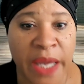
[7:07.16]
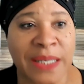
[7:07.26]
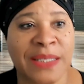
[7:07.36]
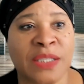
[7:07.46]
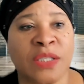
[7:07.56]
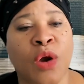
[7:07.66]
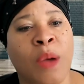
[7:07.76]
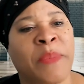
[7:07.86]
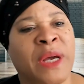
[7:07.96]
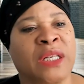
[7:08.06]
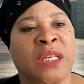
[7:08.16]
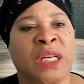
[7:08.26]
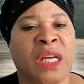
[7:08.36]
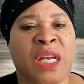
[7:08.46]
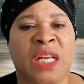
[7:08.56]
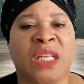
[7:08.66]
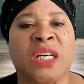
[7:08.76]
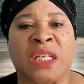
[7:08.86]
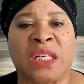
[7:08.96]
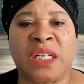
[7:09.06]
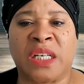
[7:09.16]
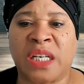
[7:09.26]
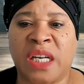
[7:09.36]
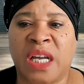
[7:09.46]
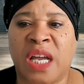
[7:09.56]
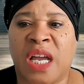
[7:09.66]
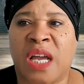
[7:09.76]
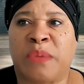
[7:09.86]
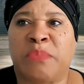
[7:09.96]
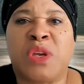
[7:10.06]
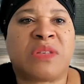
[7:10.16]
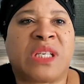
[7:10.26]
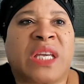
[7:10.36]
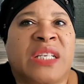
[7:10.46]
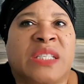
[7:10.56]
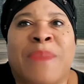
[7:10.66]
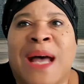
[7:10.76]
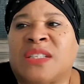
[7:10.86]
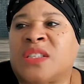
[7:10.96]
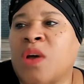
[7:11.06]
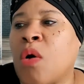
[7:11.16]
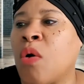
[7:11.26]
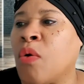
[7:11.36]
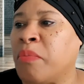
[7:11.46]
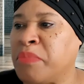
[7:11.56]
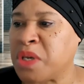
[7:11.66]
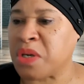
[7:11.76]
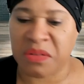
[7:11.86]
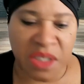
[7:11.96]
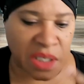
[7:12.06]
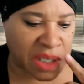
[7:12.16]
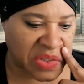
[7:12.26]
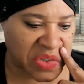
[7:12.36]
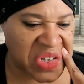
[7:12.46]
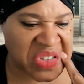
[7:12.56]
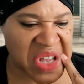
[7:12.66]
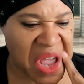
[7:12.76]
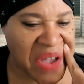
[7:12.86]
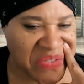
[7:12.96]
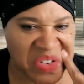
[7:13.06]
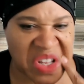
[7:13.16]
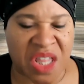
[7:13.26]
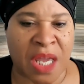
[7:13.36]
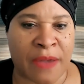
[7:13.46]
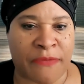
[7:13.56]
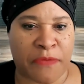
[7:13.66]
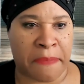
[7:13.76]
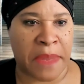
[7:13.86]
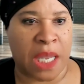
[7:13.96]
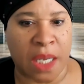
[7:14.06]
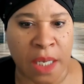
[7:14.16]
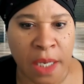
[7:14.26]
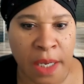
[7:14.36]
And he says, no, but look, music is my soul. Music is everything for me.